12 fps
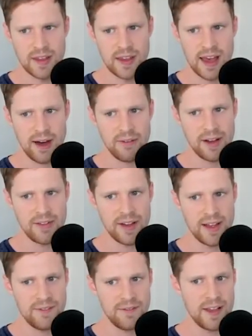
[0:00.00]
However,
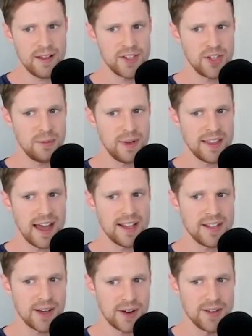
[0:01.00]
if assuming they
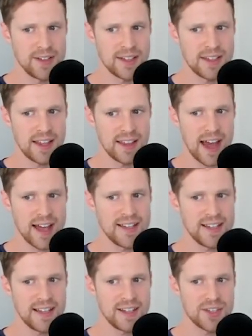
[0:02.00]
don't, then that
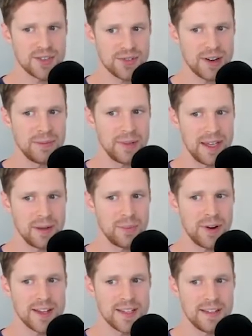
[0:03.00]
is extremely
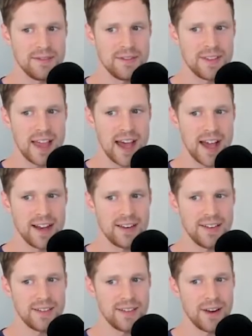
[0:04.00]
impressive that
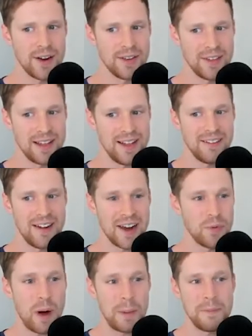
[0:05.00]
only
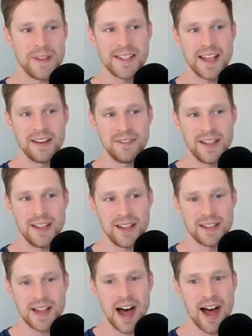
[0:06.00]
around 1% of the
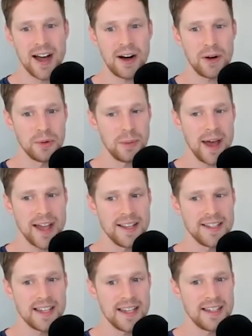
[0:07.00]
entire holder
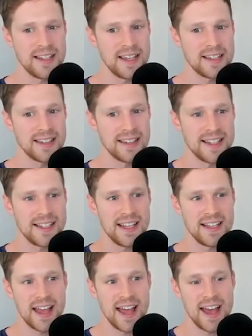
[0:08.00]
base is
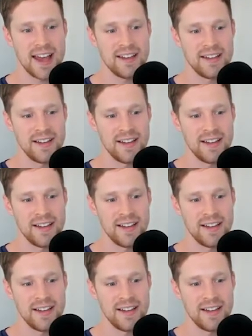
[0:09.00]
listing their